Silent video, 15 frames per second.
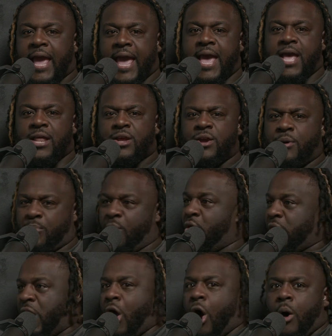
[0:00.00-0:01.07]
And
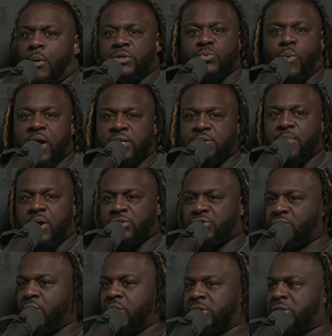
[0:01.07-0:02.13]
bro, they always watching my
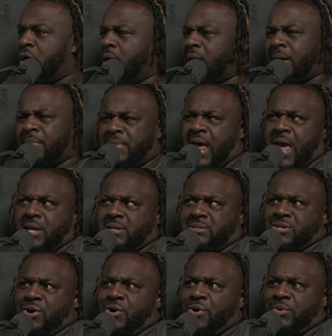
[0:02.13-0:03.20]
stories. They, I'm like,
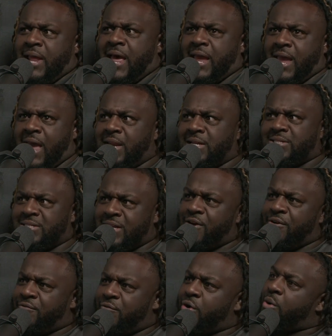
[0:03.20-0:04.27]
so like, and it's
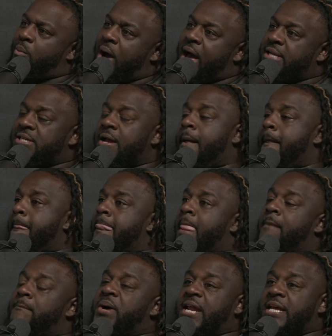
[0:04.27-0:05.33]
there for to watch,
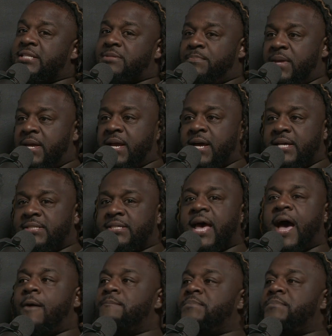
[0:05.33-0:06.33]
but it's because how